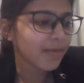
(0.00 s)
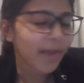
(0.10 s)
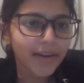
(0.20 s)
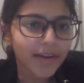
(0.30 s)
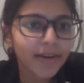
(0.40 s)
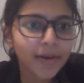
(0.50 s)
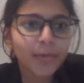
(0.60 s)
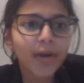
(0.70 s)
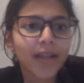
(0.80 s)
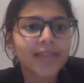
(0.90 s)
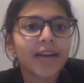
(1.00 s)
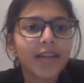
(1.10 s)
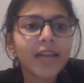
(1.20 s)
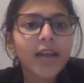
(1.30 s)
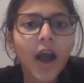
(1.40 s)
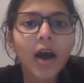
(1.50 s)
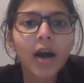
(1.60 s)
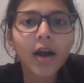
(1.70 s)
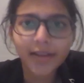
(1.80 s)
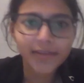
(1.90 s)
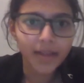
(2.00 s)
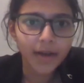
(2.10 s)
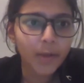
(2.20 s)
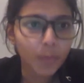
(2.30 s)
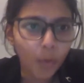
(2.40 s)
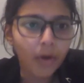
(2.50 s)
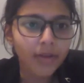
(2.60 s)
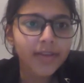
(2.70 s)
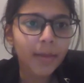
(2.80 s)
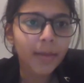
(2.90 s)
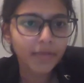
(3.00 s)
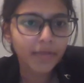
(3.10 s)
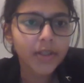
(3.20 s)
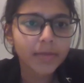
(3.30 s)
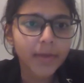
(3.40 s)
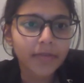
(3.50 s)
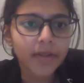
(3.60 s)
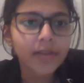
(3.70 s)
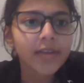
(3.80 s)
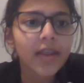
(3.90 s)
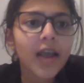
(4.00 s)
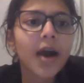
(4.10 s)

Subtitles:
My entry into consulting, consulting was my first preference,